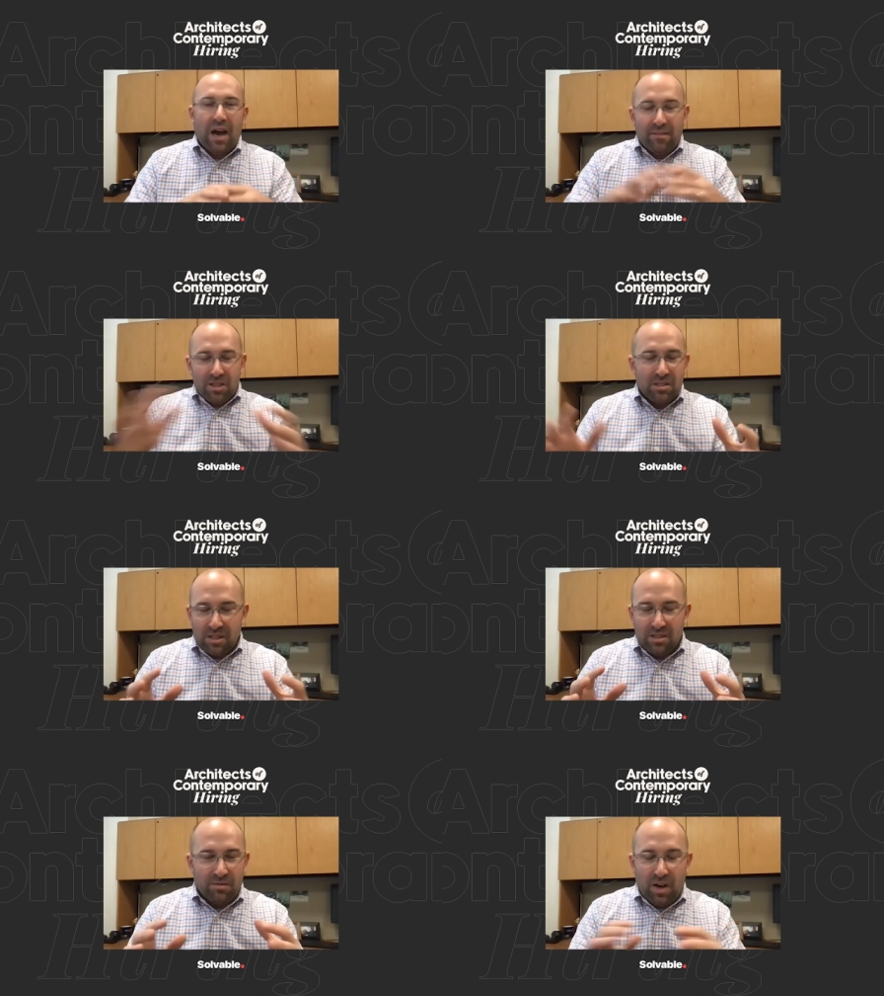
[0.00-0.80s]

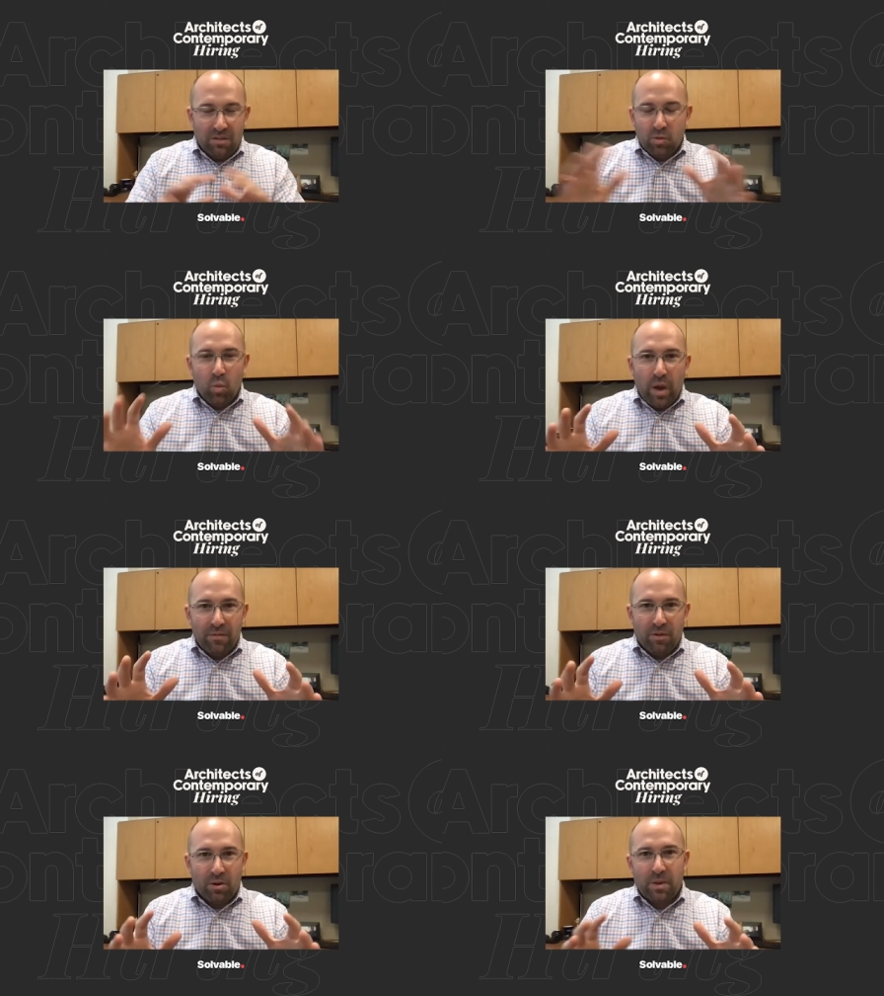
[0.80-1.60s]
Obviously, it's evolved
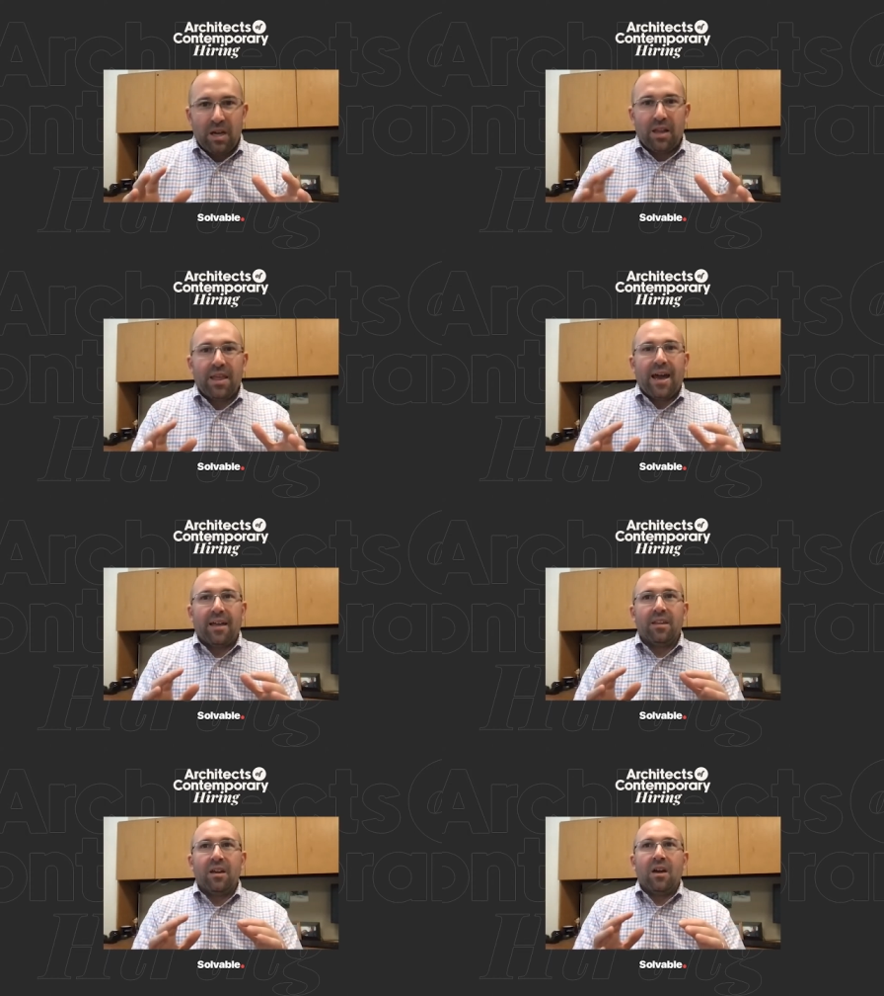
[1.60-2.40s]
way far beyond
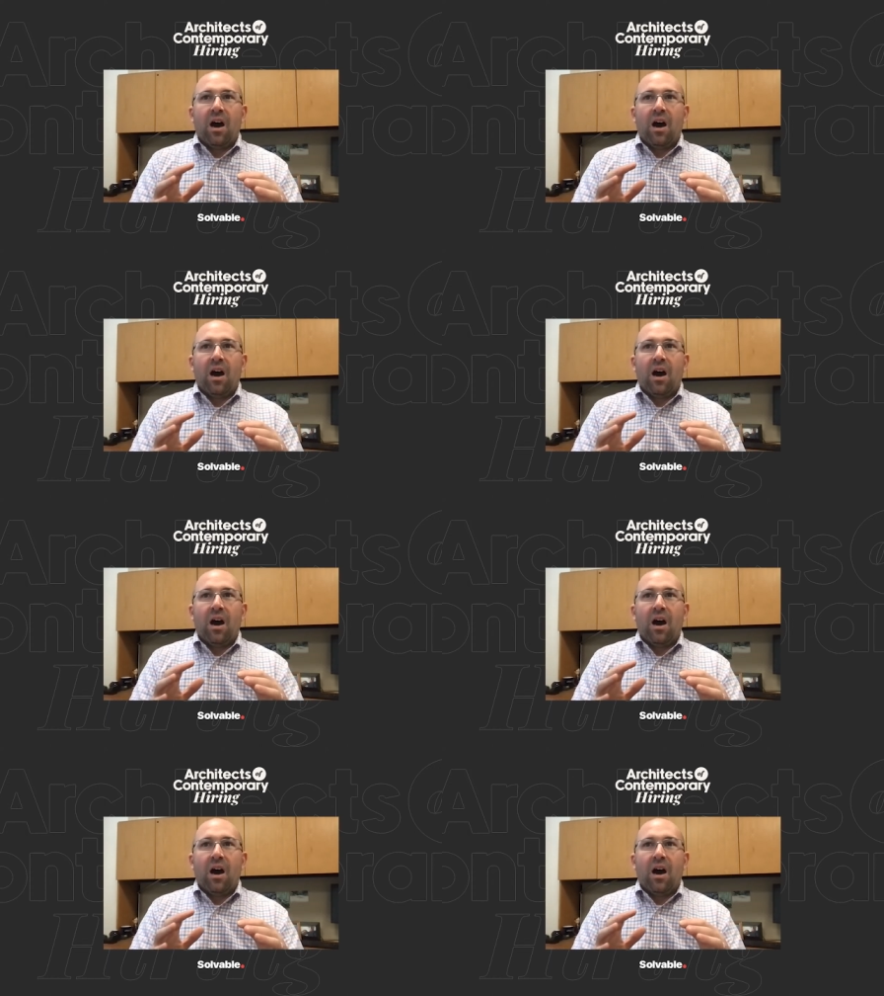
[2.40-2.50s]
that.